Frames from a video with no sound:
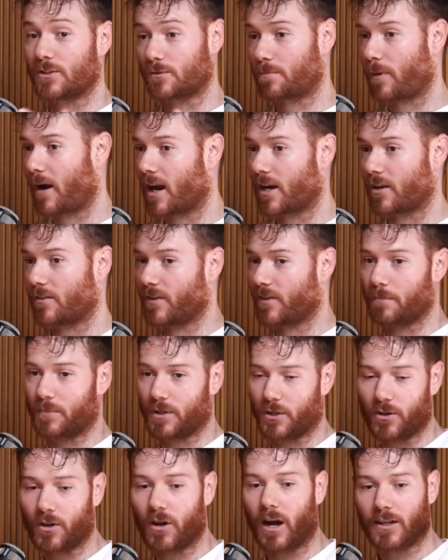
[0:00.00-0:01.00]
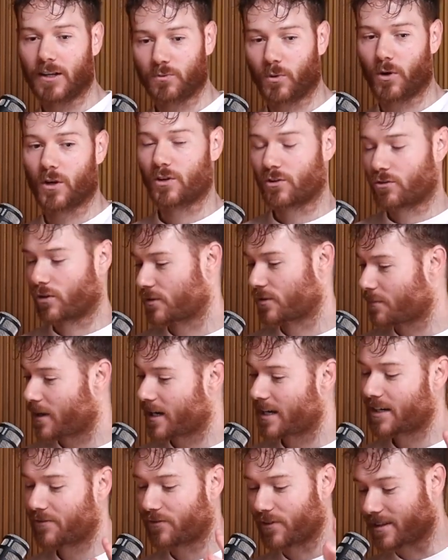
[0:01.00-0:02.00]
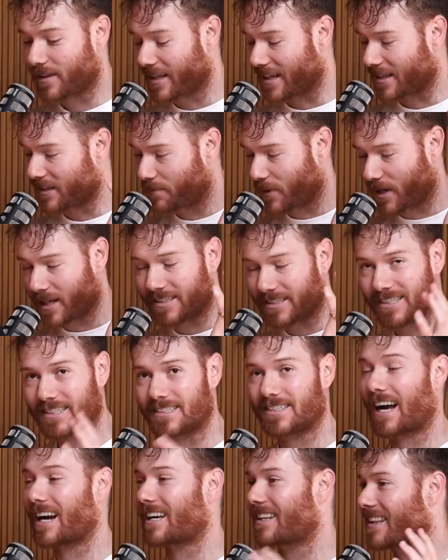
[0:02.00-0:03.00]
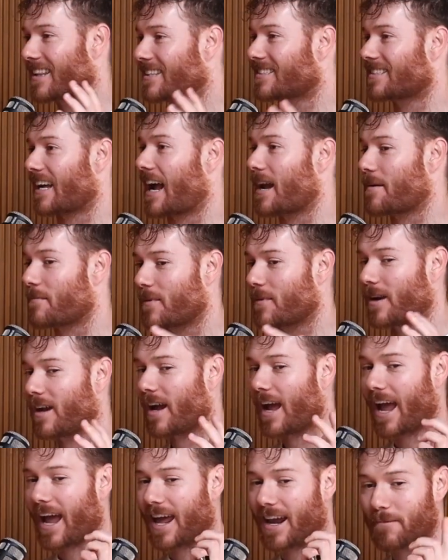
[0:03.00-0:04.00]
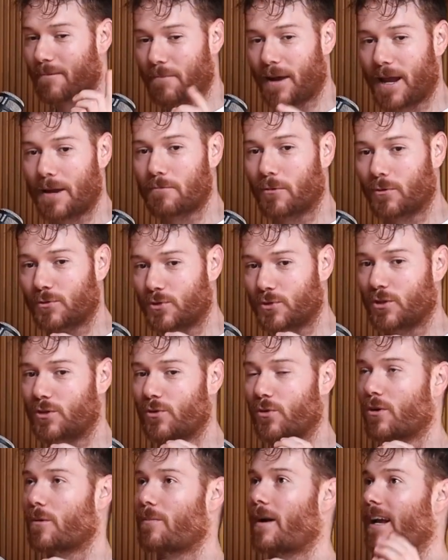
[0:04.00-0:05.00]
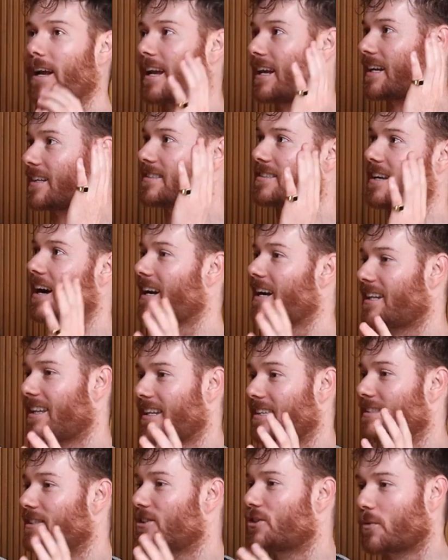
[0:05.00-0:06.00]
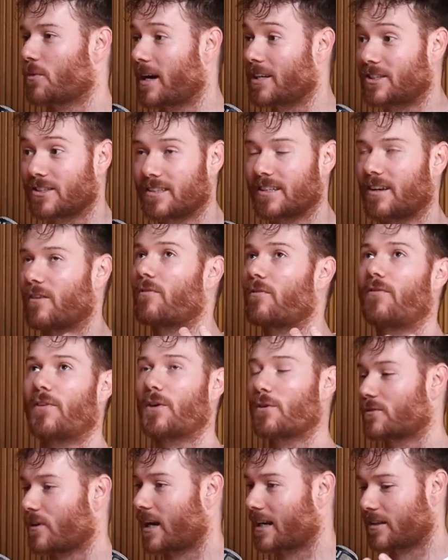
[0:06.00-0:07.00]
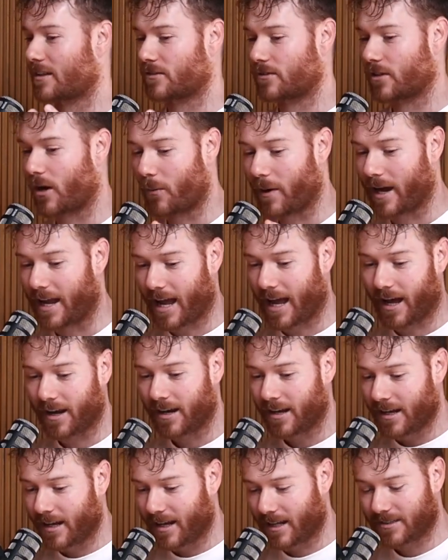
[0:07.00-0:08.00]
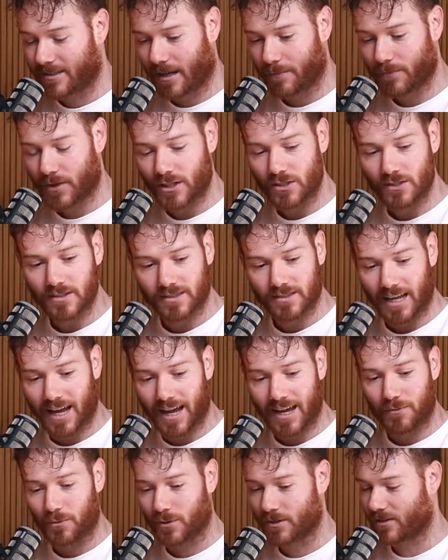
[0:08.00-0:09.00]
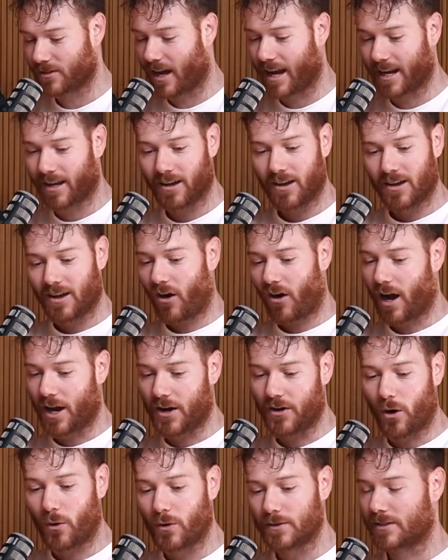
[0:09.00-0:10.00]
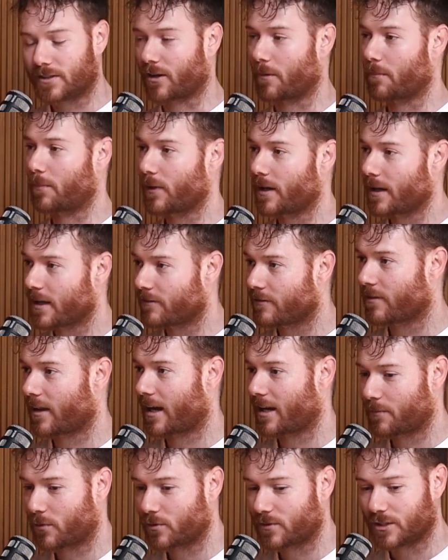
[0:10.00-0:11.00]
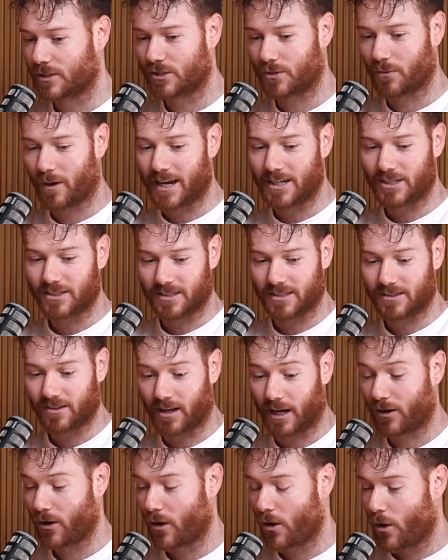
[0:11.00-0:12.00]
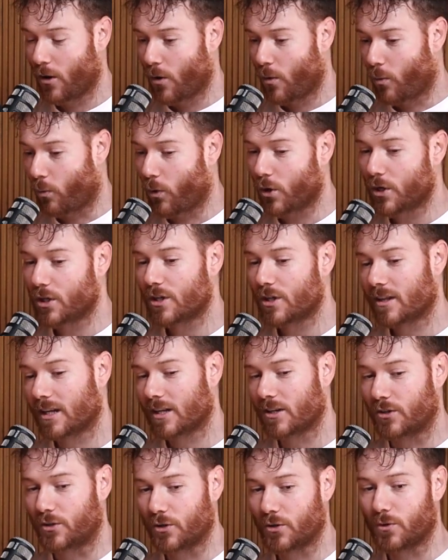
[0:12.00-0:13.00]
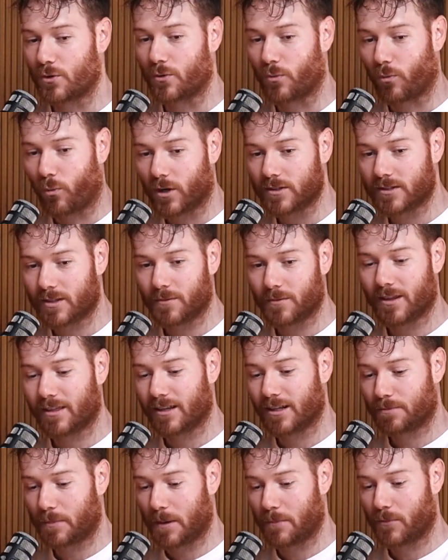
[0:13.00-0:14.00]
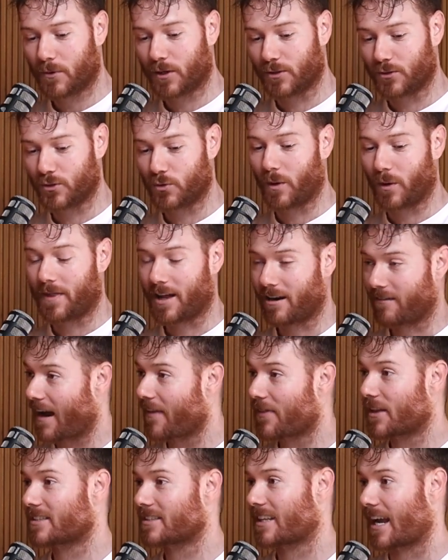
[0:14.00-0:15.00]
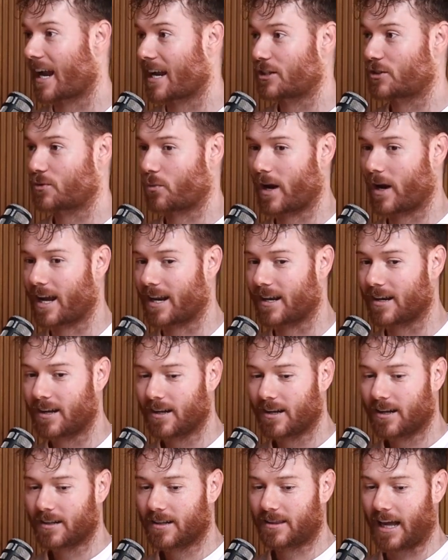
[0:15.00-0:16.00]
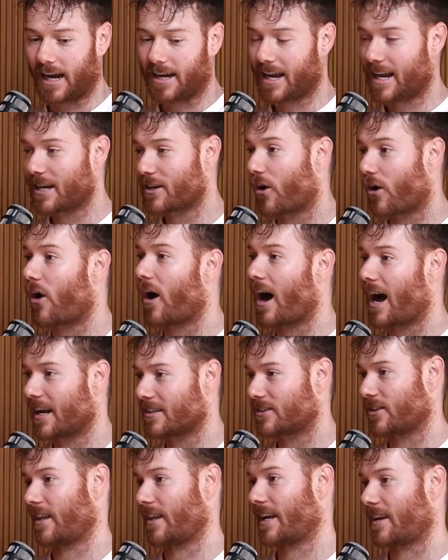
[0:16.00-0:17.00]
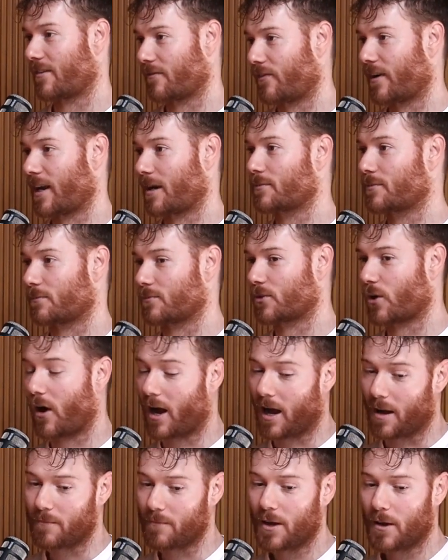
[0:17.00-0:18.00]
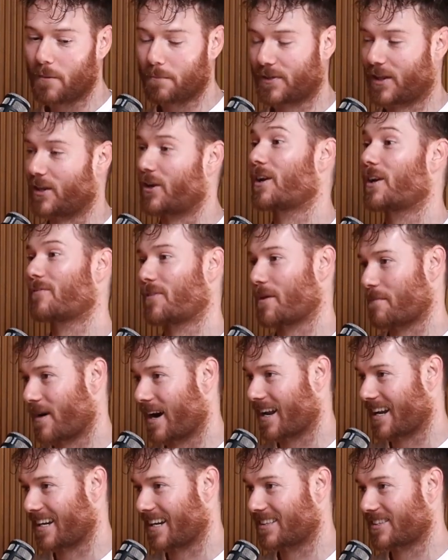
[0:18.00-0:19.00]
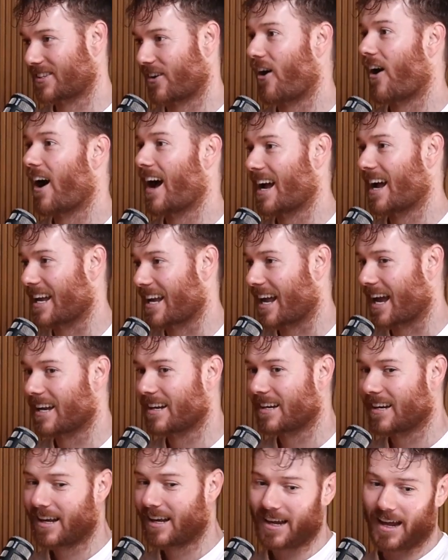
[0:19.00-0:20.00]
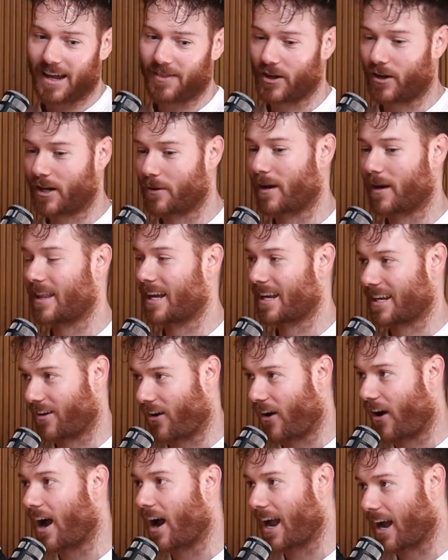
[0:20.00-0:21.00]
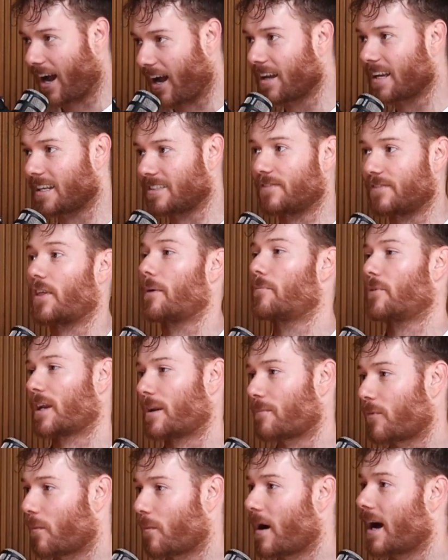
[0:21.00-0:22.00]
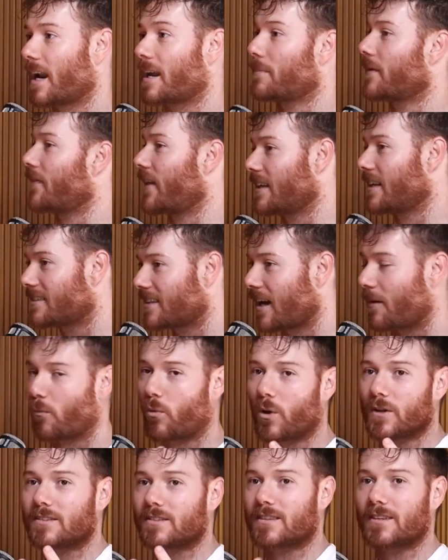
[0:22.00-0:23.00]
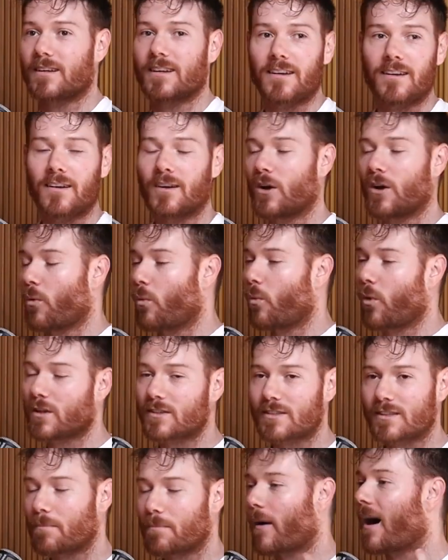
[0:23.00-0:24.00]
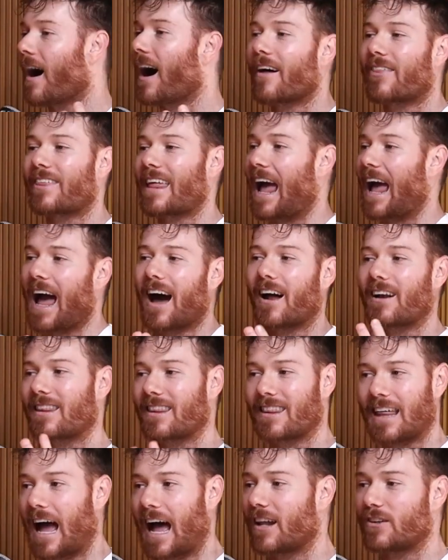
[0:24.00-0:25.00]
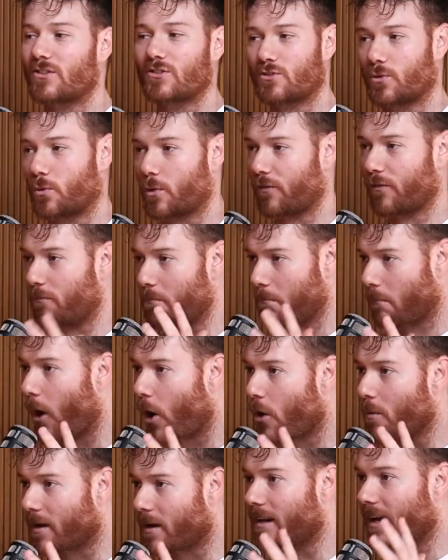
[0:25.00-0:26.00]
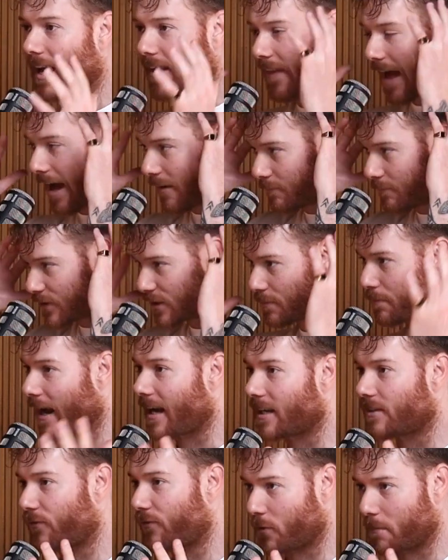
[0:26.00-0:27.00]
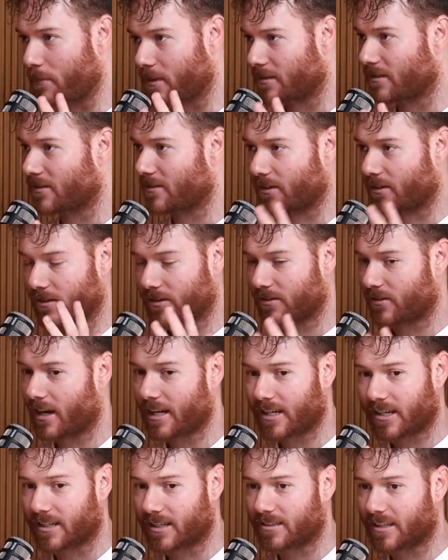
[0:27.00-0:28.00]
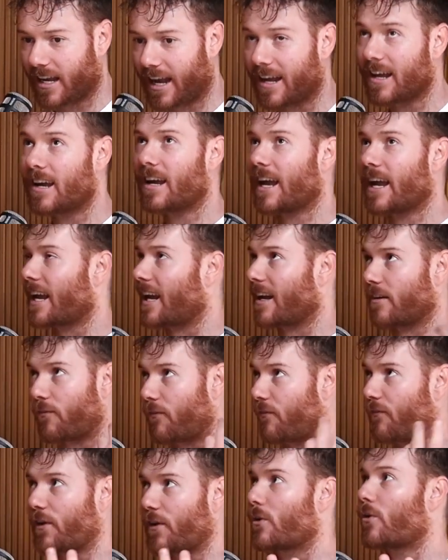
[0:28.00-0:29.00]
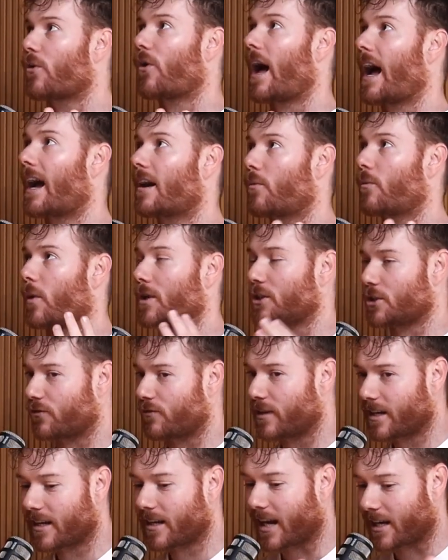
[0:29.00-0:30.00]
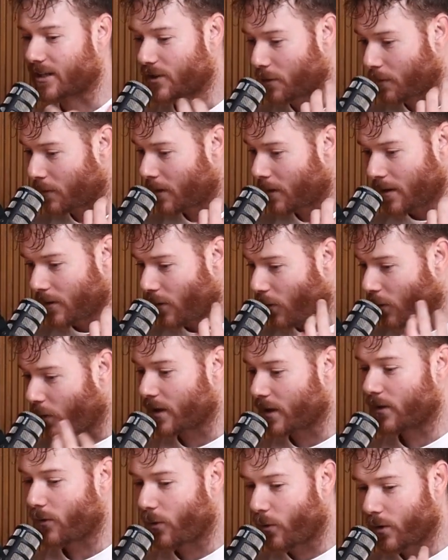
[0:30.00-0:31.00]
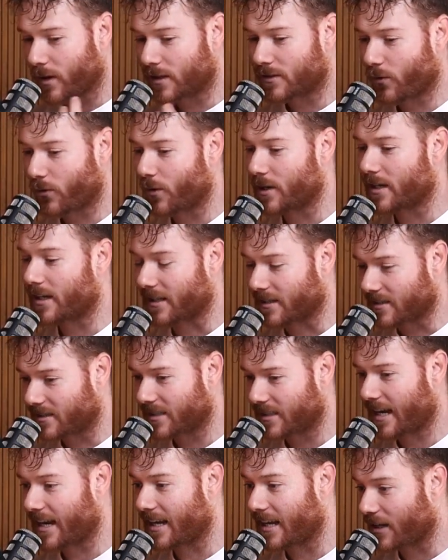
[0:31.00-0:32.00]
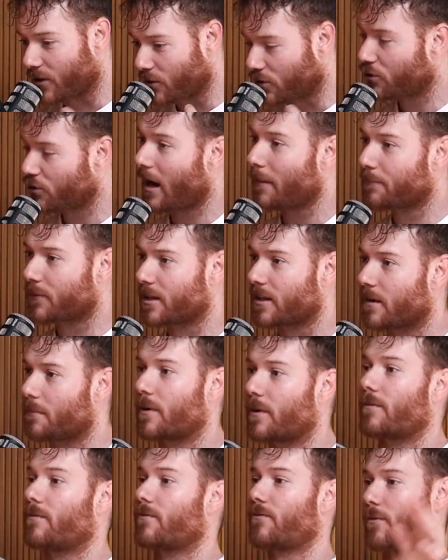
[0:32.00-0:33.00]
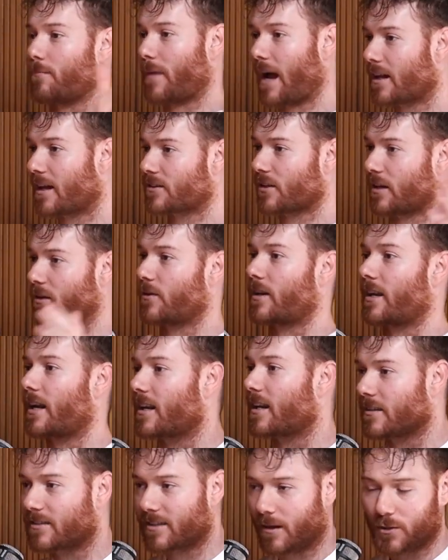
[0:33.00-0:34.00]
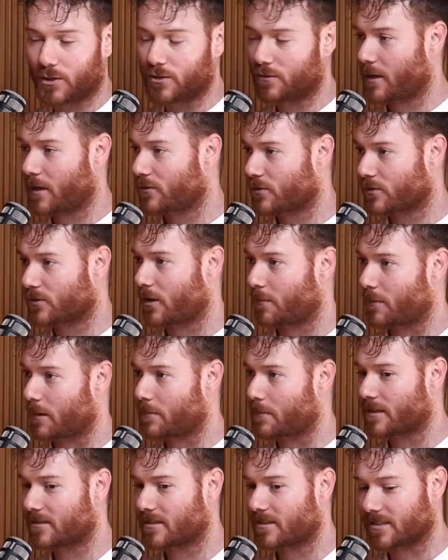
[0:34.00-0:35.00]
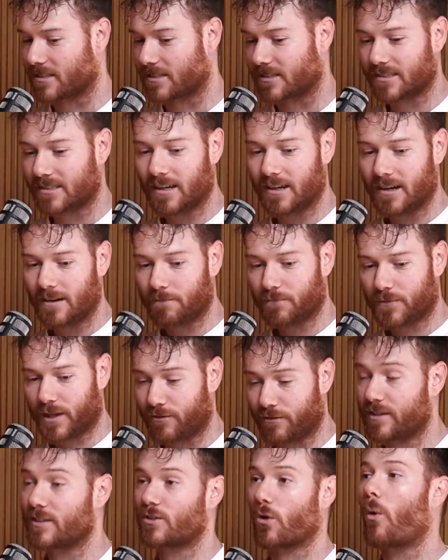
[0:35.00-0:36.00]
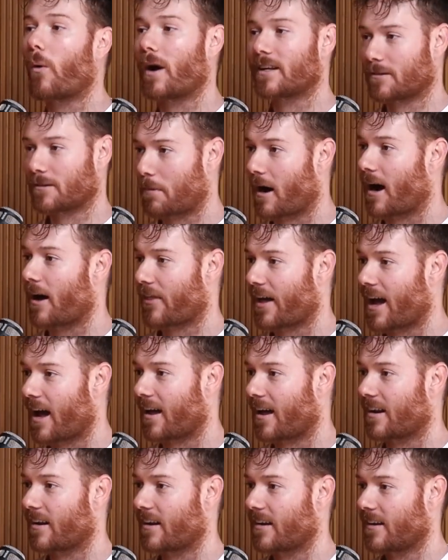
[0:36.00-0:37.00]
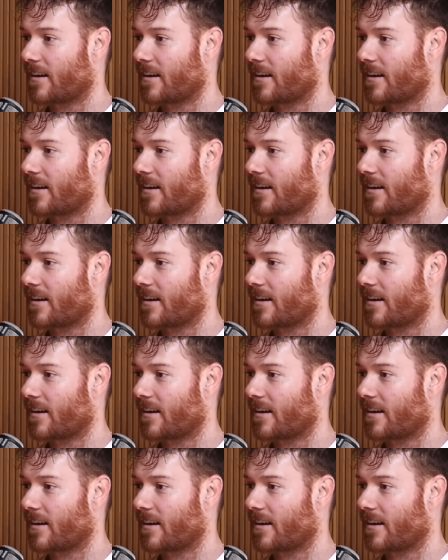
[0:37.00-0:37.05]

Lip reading: is part of it, but you guys work across many different things, but it's exactly the same. And people, you talk about getting stuck in these situations and it feels like there's no way out. And something you said was like, I know it's a completely relatable situation. It's like, what do you then do? What's some of the things people can do when they're at the stage when they need to hire so they can free up some time, but they don't have the money to hire yet? And the only way they can hire is if they bring in more money, but they start. What's the path out of that sort of moment and that space for a business owner? Because like you can say, it can feel like when you're in it and it's all you can see, you're trapped in it. But from outside looking in, as someone who's mentored so many businesses, there is always a path out.